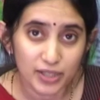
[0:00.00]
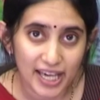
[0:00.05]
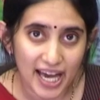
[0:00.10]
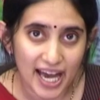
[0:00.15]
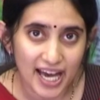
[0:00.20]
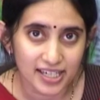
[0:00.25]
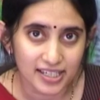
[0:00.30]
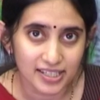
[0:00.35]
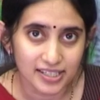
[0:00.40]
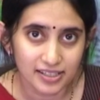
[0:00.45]

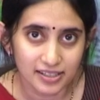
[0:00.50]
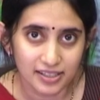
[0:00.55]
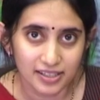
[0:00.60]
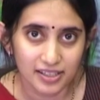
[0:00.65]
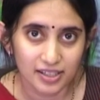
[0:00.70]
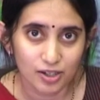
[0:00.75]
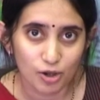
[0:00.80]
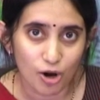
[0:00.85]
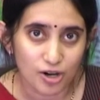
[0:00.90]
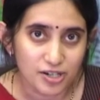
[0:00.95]
can
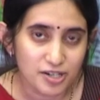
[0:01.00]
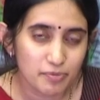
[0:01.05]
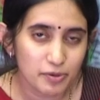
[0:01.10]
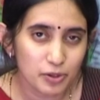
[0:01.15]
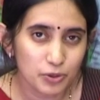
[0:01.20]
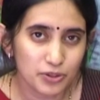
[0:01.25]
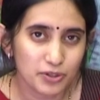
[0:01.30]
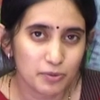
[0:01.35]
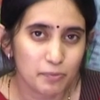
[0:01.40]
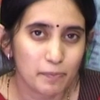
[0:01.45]

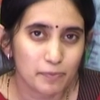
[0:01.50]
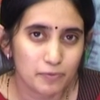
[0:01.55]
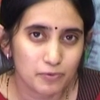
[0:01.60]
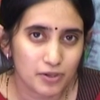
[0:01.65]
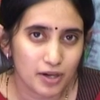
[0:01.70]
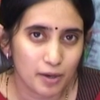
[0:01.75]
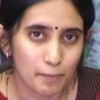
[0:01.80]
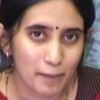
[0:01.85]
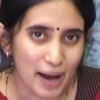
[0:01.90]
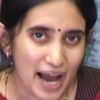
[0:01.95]
contribute to
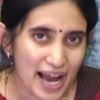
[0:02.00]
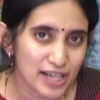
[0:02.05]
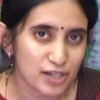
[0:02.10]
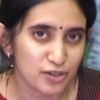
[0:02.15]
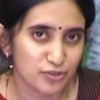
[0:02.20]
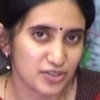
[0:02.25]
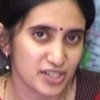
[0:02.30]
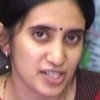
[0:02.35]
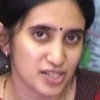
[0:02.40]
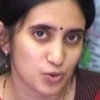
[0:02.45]
a bank
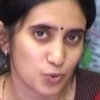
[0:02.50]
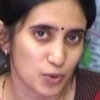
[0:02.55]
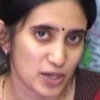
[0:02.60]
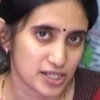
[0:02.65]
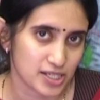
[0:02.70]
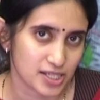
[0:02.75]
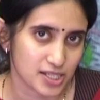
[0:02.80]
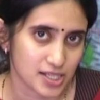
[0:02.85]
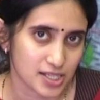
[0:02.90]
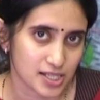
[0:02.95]
of these
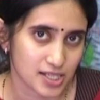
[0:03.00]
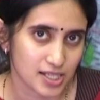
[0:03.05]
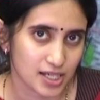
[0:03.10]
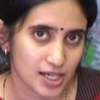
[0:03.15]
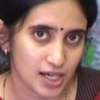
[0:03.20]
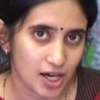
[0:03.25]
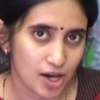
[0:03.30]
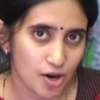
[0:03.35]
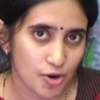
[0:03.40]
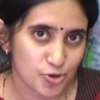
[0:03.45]
questions.
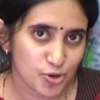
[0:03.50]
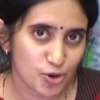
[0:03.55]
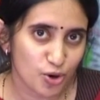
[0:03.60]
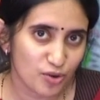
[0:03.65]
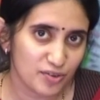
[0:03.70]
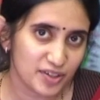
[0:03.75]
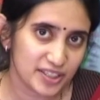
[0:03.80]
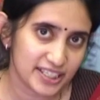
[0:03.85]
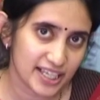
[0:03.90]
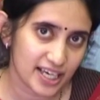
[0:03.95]
So
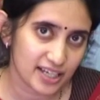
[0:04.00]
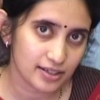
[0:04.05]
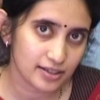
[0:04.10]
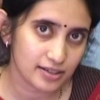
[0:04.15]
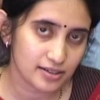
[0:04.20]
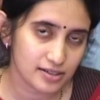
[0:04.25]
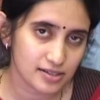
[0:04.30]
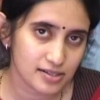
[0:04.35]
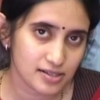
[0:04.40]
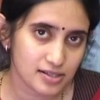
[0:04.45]
over 10
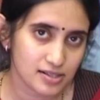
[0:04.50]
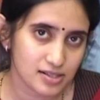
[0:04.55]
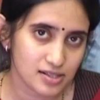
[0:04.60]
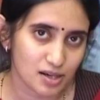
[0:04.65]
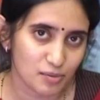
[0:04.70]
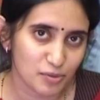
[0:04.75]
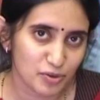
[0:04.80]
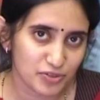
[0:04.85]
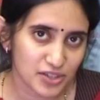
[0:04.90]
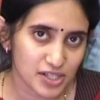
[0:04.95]
years in
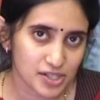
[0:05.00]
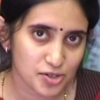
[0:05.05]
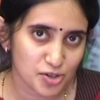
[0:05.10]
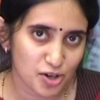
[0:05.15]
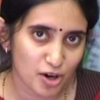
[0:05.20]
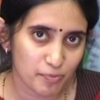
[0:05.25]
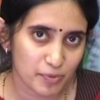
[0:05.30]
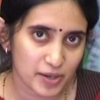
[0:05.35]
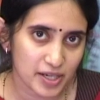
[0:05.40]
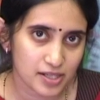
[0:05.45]
some of these
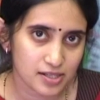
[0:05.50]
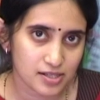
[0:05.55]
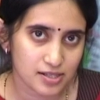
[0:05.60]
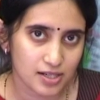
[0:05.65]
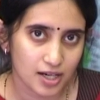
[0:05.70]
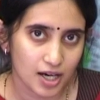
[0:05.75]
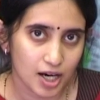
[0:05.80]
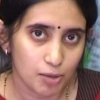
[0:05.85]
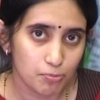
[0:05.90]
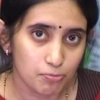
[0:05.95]
topics,
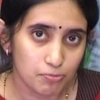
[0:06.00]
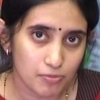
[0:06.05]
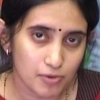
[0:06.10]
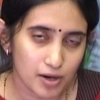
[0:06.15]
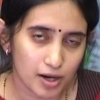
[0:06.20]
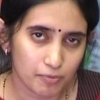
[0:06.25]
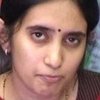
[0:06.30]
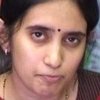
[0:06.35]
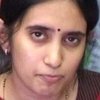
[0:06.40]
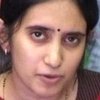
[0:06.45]

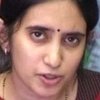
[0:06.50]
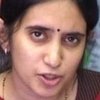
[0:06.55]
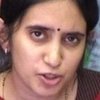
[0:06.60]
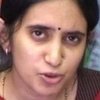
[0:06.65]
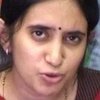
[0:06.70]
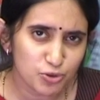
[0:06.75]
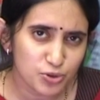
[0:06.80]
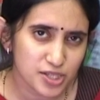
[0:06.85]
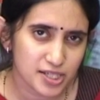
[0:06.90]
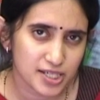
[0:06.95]
a
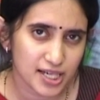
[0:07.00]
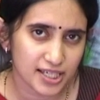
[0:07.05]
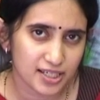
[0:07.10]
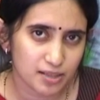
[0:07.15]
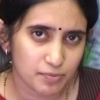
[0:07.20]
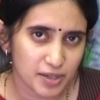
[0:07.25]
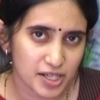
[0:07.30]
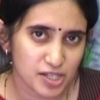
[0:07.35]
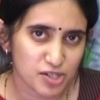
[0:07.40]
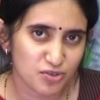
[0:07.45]
huge
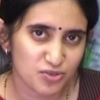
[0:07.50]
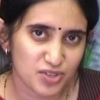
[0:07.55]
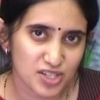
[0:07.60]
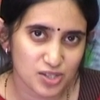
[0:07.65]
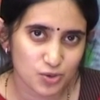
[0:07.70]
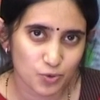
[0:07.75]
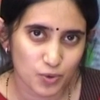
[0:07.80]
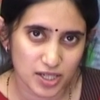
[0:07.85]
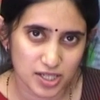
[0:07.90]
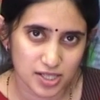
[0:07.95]
database of
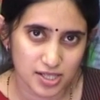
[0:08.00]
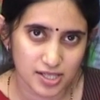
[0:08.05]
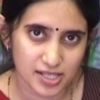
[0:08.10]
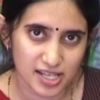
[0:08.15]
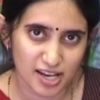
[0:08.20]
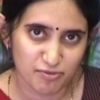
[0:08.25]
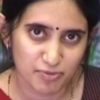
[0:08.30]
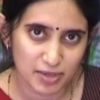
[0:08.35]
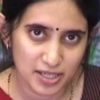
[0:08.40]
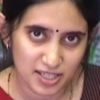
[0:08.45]
these questions
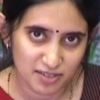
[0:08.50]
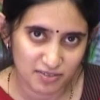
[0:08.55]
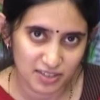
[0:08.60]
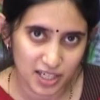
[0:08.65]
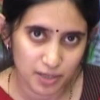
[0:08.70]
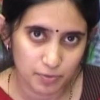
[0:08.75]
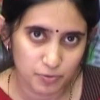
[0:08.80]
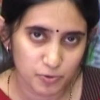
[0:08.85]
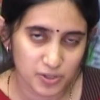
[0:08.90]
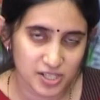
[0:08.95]
have been
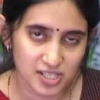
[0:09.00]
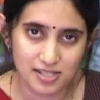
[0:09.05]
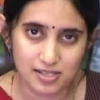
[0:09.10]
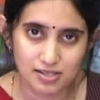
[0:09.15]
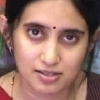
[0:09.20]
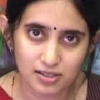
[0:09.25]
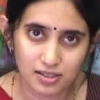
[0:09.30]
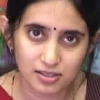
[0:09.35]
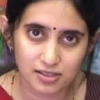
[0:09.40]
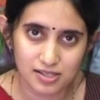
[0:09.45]
developed which
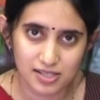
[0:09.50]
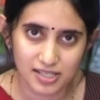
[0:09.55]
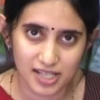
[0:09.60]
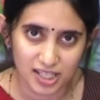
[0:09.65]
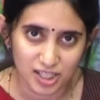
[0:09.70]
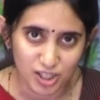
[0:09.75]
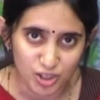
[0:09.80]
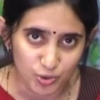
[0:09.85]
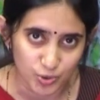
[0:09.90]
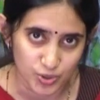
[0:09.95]
instructors
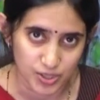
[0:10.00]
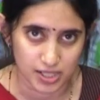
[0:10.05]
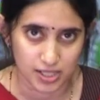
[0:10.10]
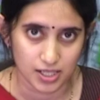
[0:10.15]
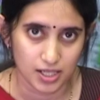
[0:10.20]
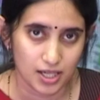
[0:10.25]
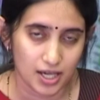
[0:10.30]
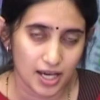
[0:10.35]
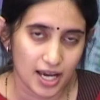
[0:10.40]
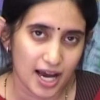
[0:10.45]
can use.
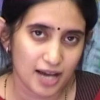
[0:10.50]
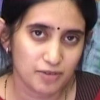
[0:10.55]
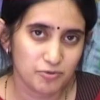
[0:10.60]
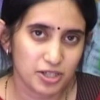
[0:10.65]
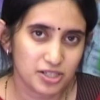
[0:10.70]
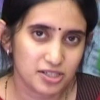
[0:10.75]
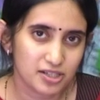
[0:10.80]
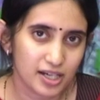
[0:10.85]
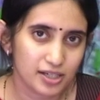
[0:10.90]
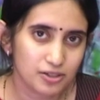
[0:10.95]
And
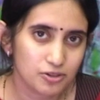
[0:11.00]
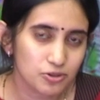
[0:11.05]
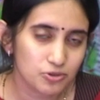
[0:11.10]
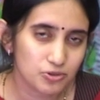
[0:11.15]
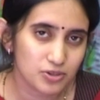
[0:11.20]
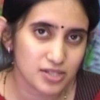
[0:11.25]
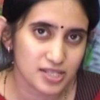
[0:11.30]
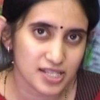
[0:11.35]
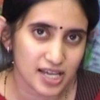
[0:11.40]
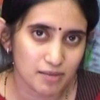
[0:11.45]
we're trying to do
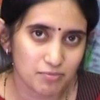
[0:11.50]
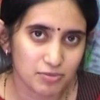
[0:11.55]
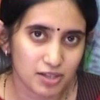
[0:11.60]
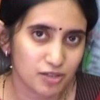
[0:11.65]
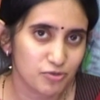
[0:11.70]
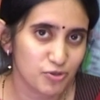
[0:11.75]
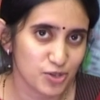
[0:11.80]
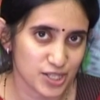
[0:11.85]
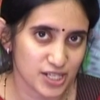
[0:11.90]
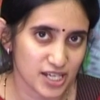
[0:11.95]
the same
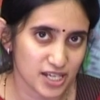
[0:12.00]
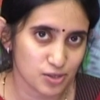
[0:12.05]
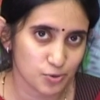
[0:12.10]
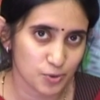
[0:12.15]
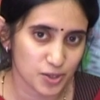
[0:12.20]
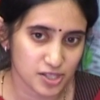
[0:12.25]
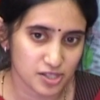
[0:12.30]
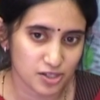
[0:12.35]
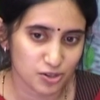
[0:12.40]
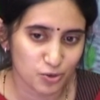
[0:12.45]
thing for
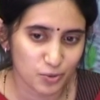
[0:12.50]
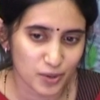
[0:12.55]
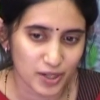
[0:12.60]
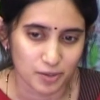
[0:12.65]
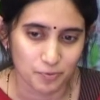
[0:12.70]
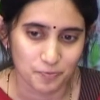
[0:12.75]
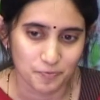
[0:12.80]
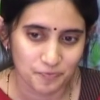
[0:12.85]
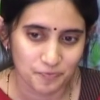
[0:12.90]
CS101.